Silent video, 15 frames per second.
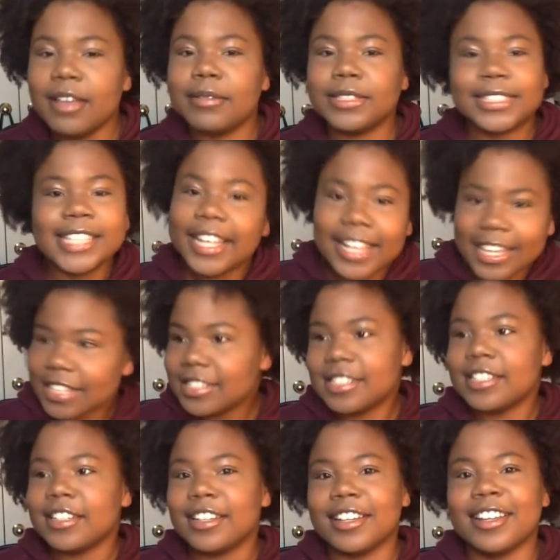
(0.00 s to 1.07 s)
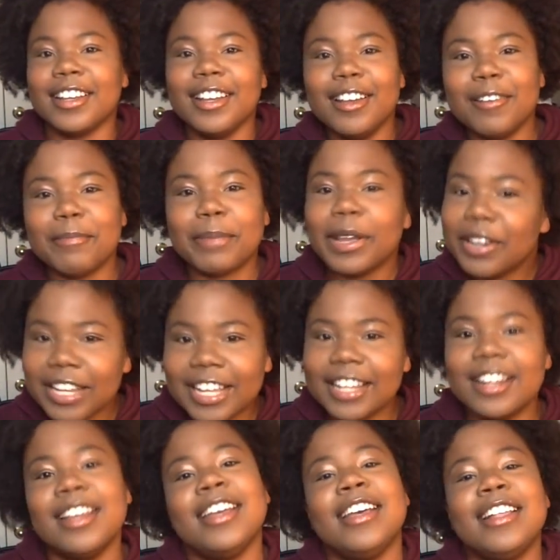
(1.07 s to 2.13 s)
Sickest, period.